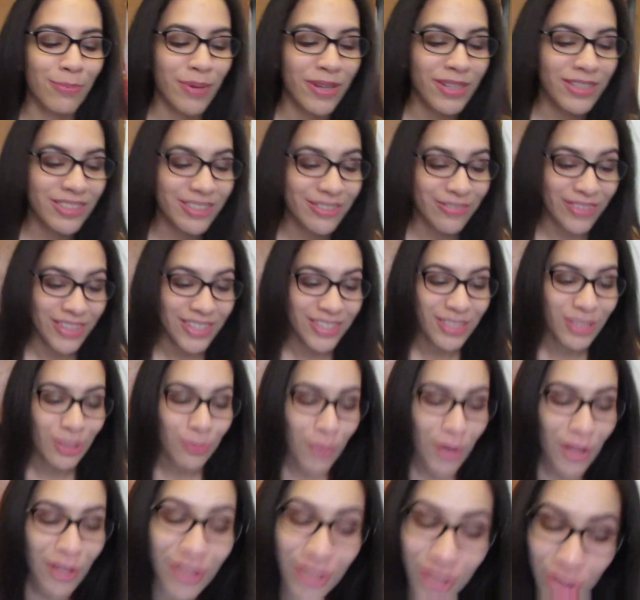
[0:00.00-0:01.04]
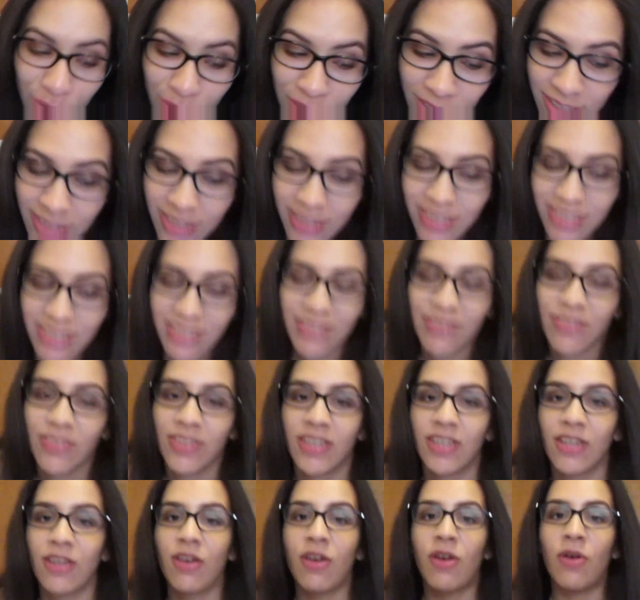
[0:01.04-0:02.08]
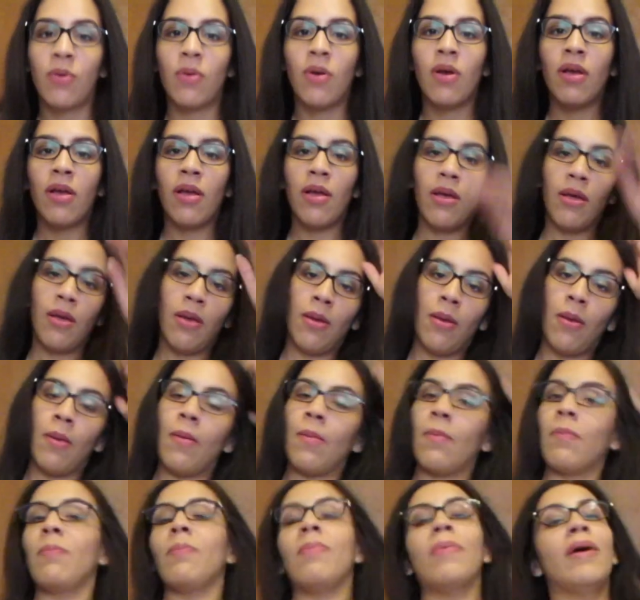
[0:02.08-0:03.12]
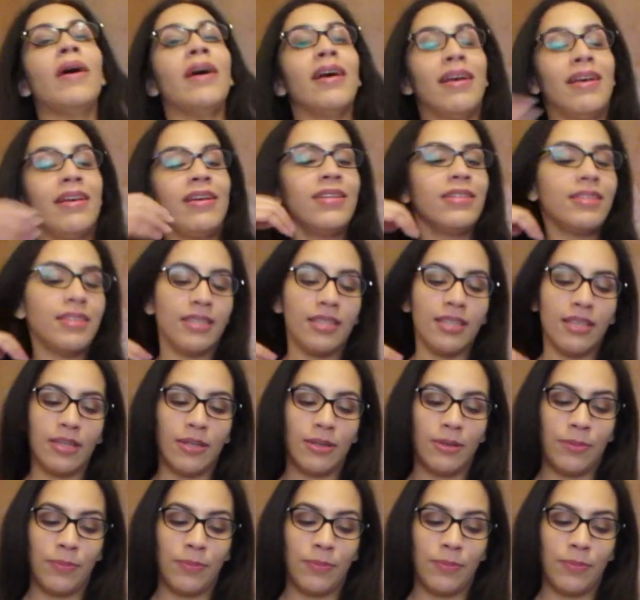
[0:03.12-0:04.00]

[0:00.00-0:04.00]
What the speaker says: BuzzFeed sponsoring this video, but